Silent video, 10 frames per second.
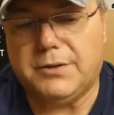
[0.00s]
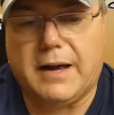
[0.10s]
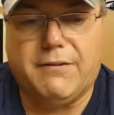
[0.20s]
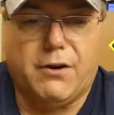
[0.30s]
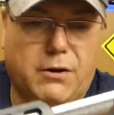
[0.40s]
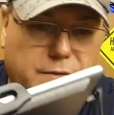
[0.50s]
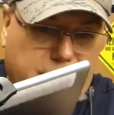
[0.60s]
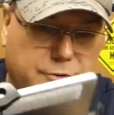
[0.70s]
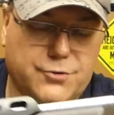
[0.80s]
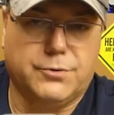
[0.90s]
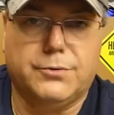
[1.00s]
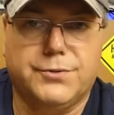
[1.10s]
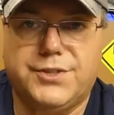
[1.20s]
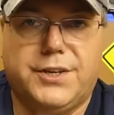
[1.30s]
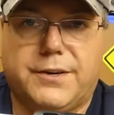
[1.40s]
have all the
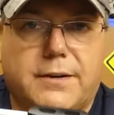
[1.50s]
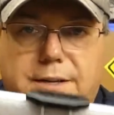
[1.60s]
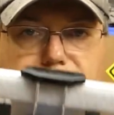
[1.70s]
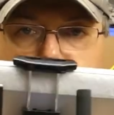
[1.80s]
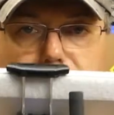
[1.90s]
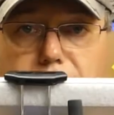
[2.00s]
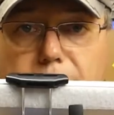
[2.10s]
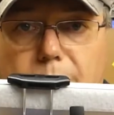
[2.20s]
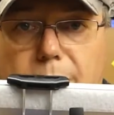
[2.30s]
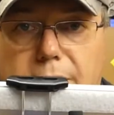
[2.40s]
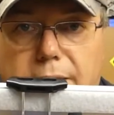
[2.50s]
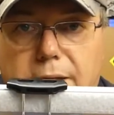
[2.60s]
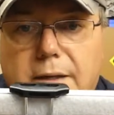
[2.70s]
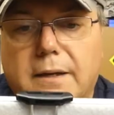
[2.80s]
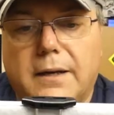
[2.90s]
controls here as you would normally,